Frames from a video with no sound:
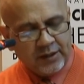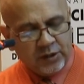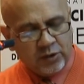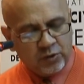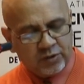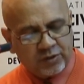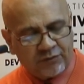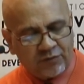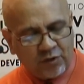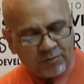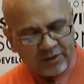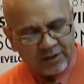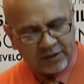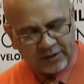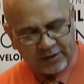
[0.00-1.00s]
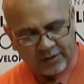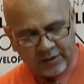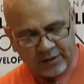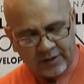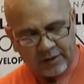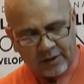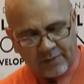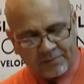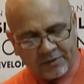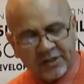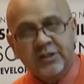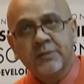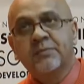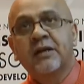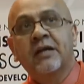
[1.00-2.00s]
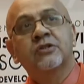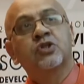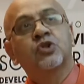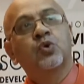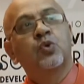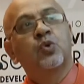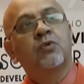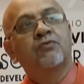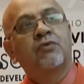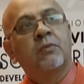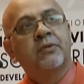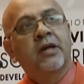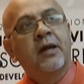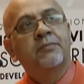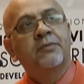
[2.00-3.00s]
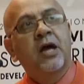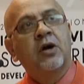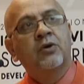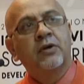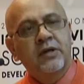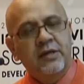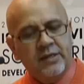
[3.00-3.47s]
who was a former principal at a school from Cape Town.